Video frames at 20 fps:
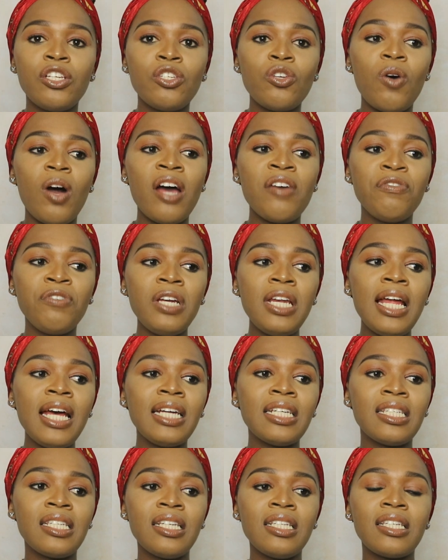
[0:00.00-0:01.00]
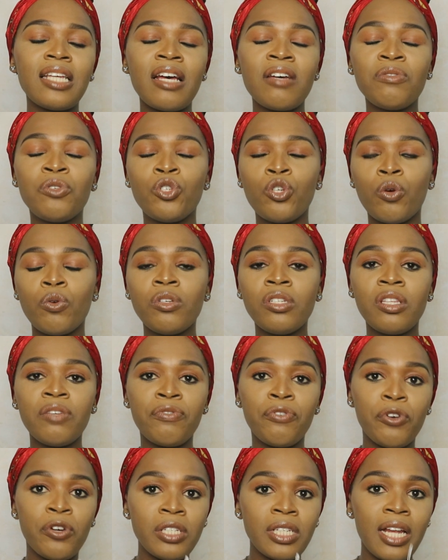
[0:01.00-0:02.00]
So I feel like since I chose
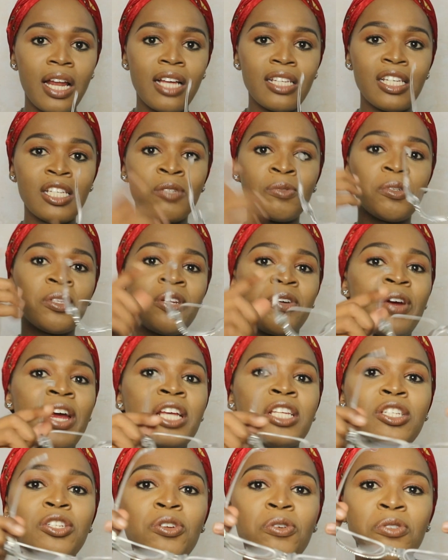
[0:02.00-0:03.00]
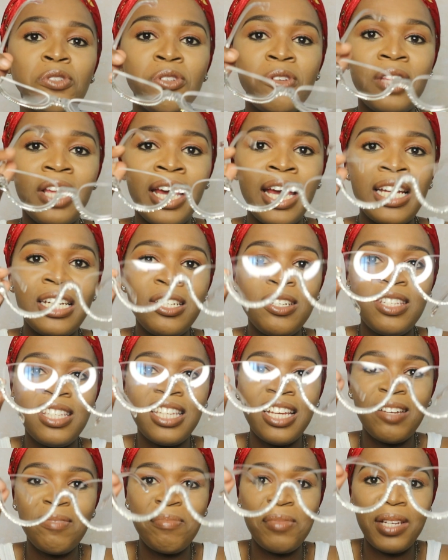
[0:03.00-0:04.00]
the first glasses with the rhinestones, so they had to
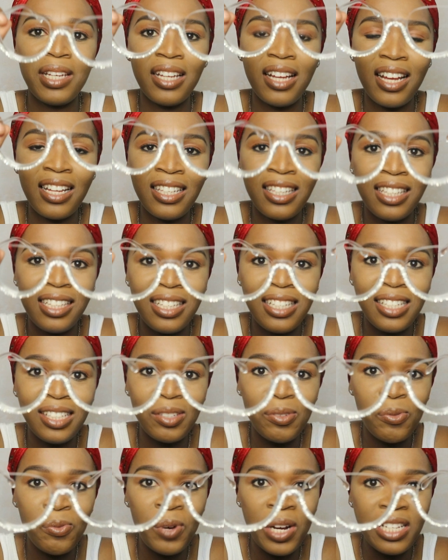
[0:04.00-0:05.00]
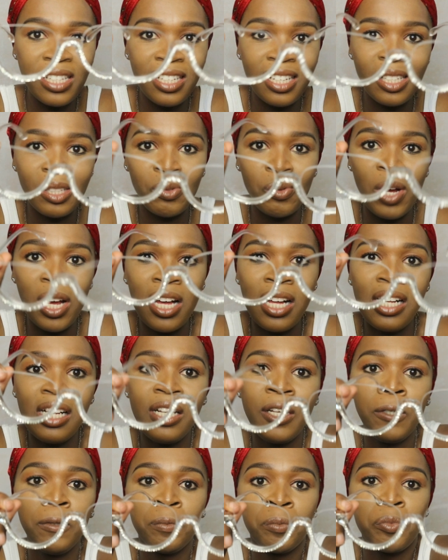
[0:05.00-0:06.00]
send me these ones as
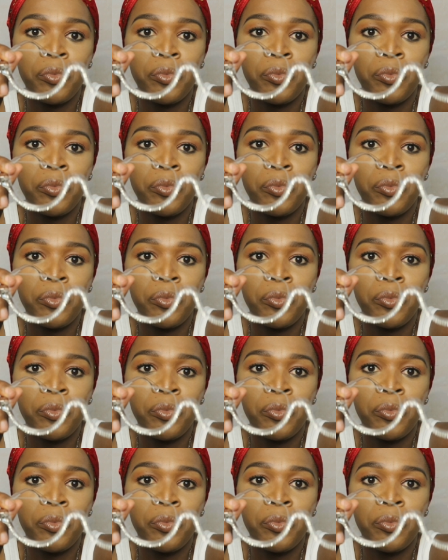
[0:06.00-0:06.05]
well,